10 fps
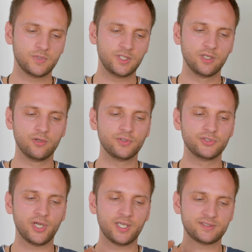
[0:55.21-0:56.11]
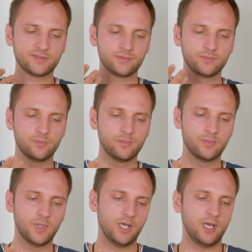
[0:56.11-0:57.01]
you know you just
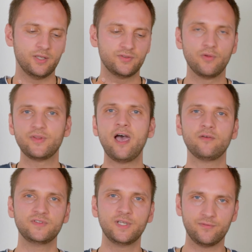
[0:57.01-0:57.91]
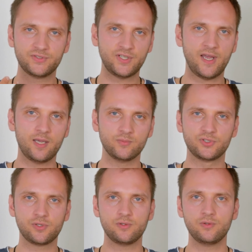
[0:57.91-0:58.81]
uh, don't have enough time
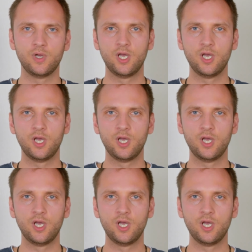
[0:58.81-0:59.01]
to